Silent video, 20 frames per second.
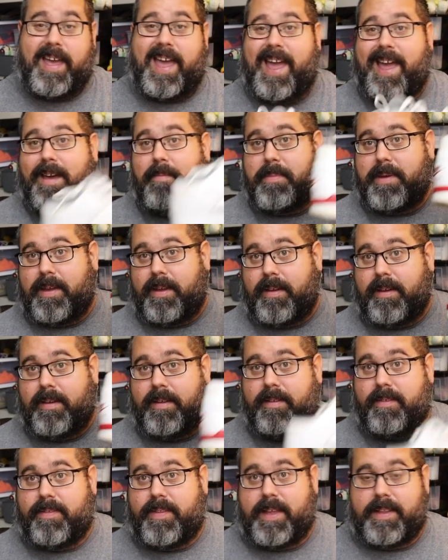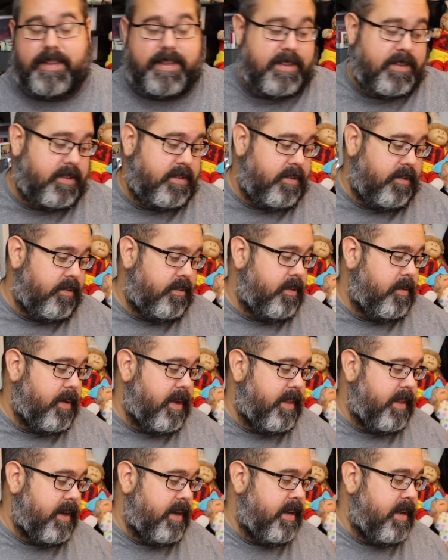Happy that these sold the
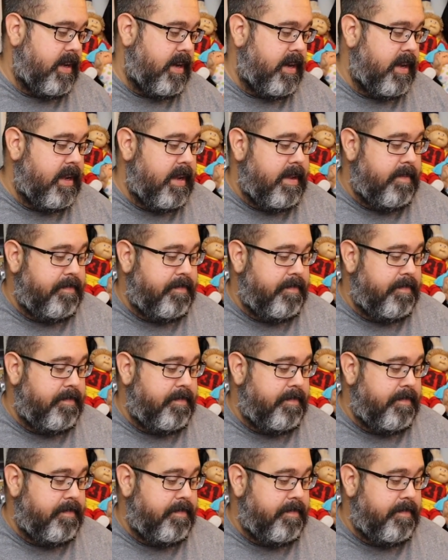way they did,